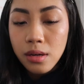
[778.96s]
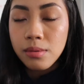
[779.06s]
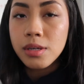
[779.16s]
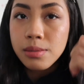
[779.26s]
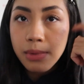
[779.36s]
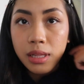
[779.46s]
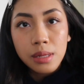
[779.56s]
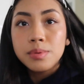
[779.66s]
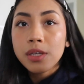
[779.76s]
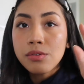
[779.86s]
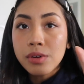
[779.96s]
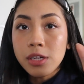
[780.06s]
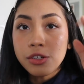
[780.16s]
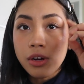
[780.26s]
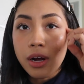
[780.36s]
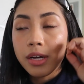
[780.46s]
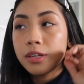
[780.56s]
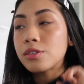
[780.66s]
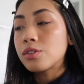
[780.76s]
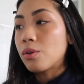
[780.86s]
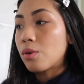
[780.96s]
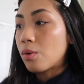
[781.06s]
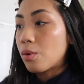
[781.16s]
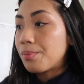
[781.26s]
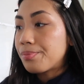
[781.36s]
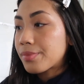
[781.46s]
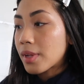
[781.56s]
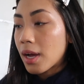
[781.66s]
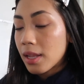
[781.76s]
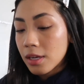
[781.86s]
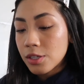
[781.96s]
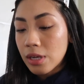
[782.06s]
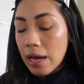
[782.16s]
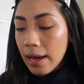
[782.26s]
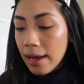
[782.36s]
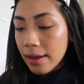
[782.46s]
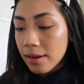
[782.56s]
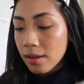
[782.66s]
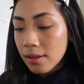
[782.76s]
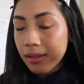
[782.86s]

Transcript: because my lips are really dry, so I like to add